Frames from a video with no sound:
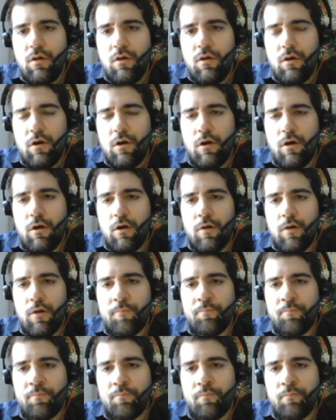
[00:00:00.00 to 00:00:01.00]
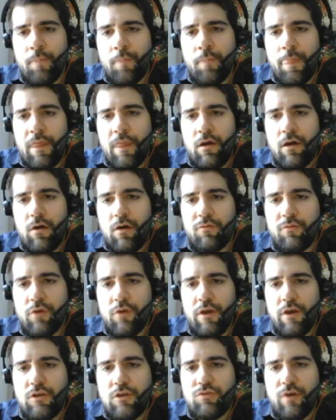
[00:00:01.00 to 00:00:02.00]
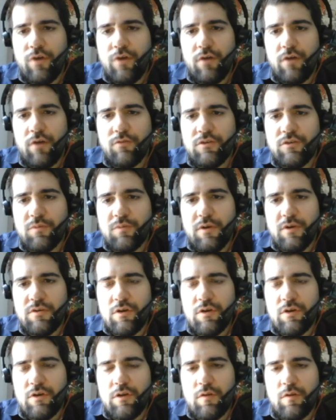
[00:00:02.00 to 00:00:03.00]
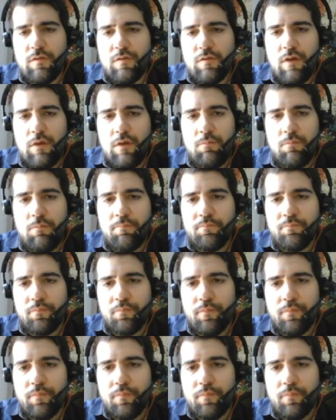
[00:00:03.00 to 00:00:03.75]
After h5, it's basically the same.